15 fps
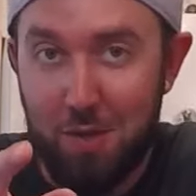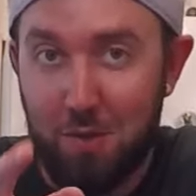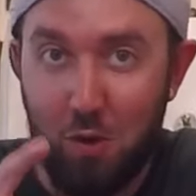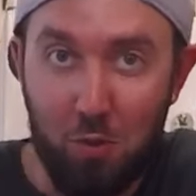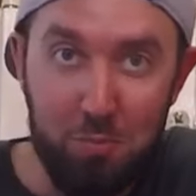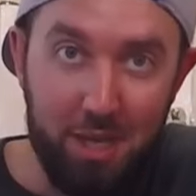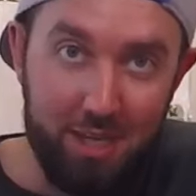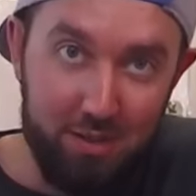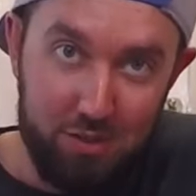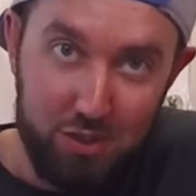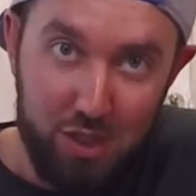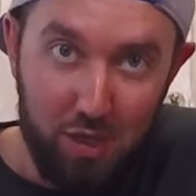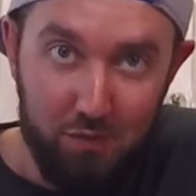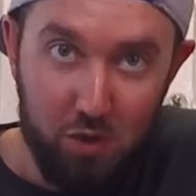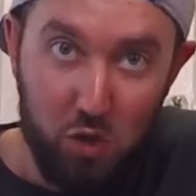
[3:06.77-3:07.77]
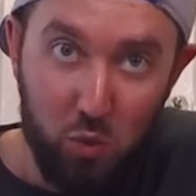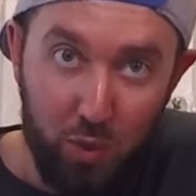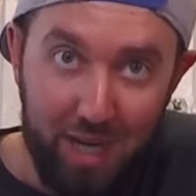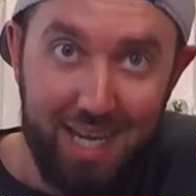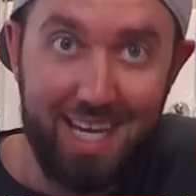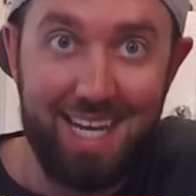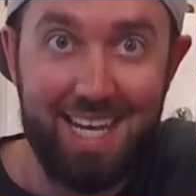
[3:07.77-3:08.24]
Go make yourself a
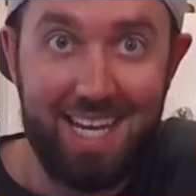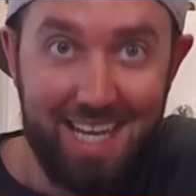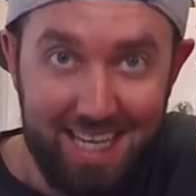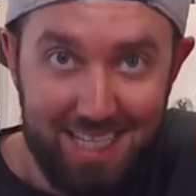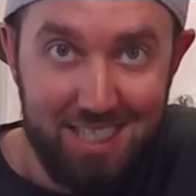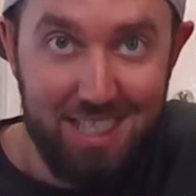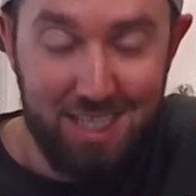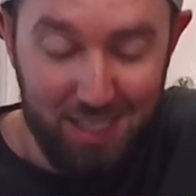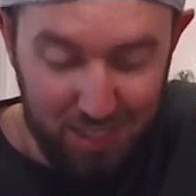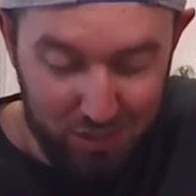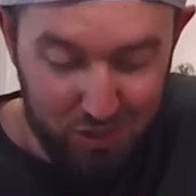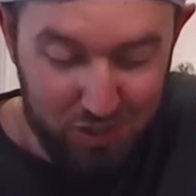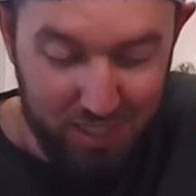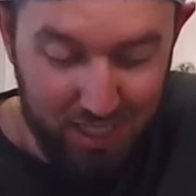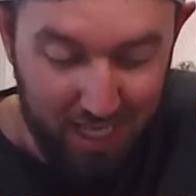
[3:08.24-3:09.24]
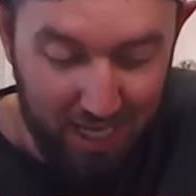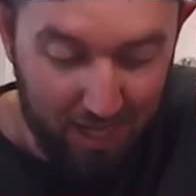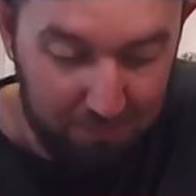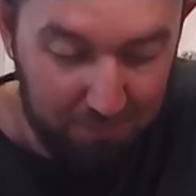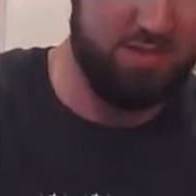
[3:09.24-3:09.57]
quick and easy lunch today.